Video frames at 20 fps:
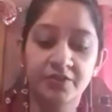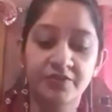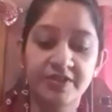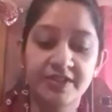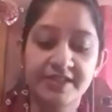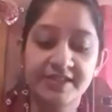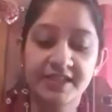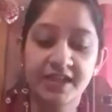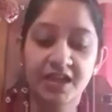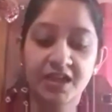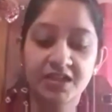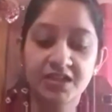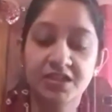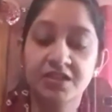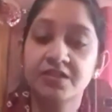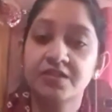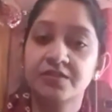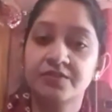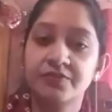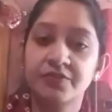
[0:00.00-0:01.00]
we'll start
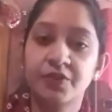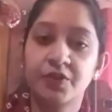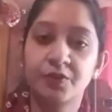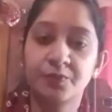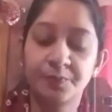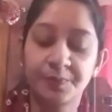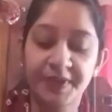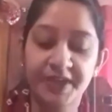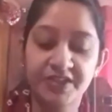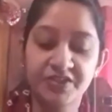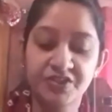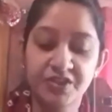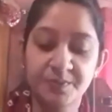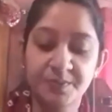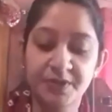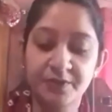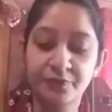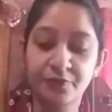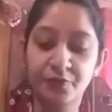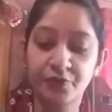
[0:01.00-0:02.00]
from page
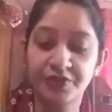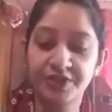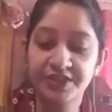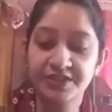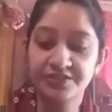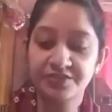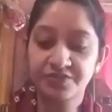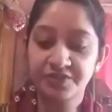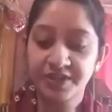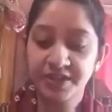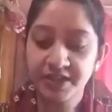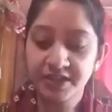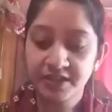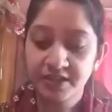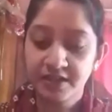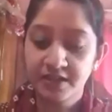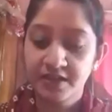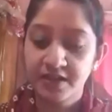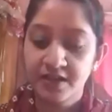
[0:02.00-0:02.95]
number 43.